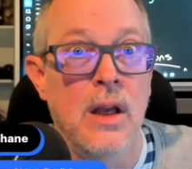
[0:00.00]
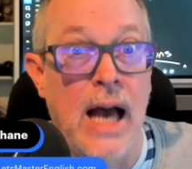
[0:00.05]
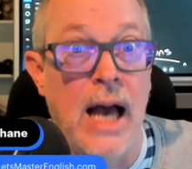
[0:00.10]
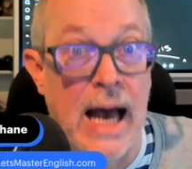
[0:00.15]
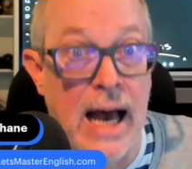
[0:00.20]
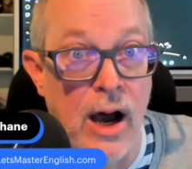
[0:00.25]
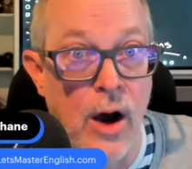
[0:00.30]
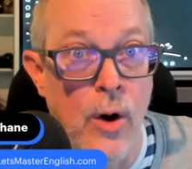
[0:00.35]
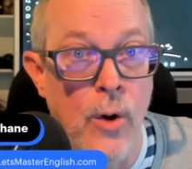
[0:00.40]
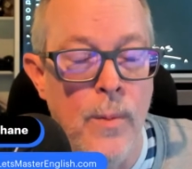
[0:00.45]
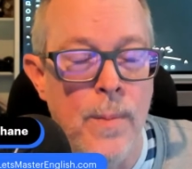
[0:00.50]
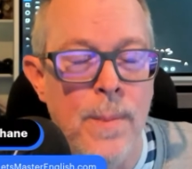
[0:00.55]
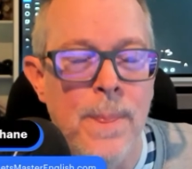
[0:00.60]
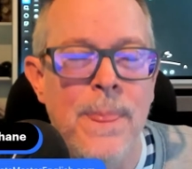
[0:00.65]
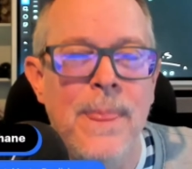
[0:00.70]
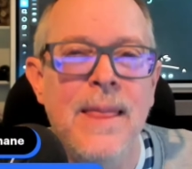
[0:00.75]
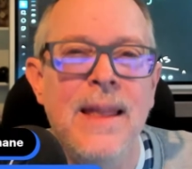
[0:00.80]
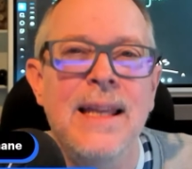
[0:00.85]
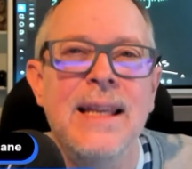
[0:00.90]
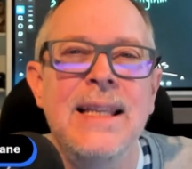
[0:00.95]
How?
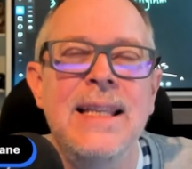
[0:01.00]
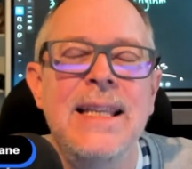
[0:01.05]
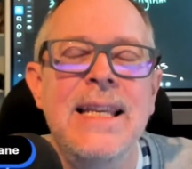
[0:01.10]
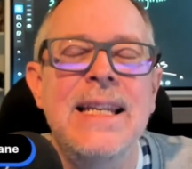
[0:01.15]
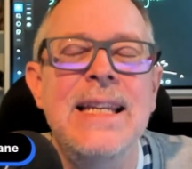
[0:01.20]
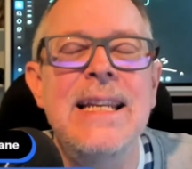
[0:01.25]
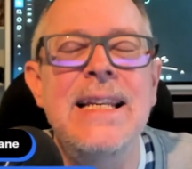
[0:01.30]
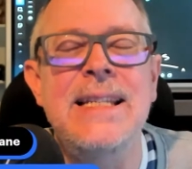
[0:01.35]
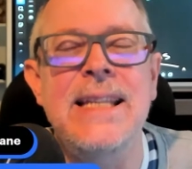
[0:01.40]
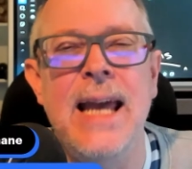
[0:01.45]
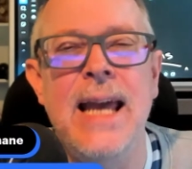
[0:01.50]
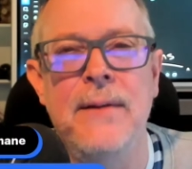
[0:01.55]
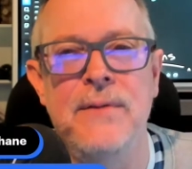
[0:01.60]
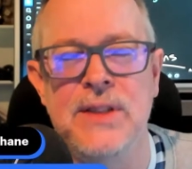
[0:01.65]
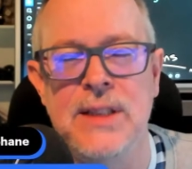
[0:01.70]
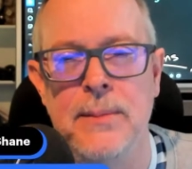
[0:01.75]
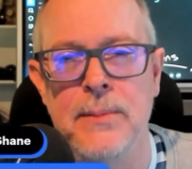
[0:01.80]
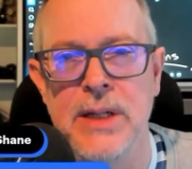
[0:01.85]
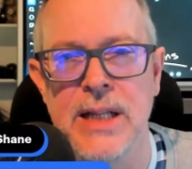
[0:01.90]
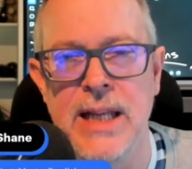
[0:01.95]
You need to have
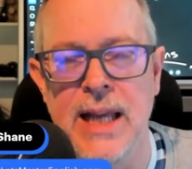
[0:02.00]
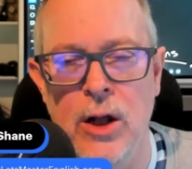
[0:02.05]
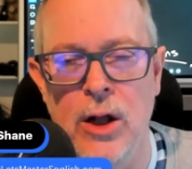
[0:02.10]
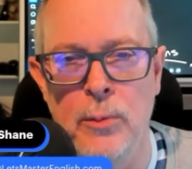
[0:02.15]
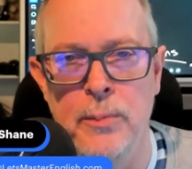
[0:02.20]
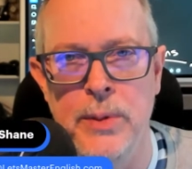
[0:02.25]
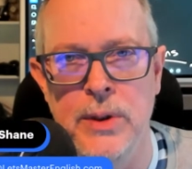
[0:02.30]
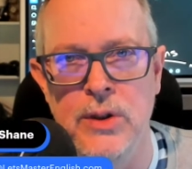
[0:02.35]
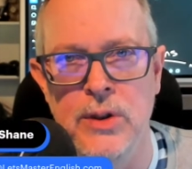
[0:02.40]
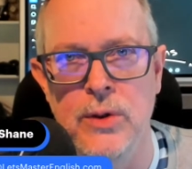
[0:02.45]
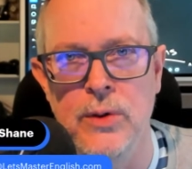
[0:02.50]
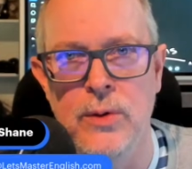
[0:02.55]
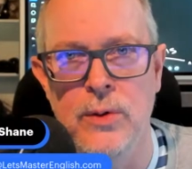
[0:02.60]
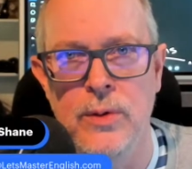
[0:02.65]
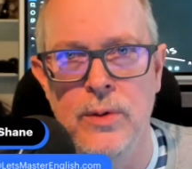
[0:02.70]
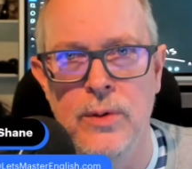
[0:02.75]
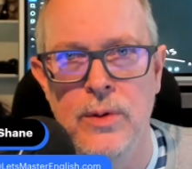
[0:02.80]
somebody helping you.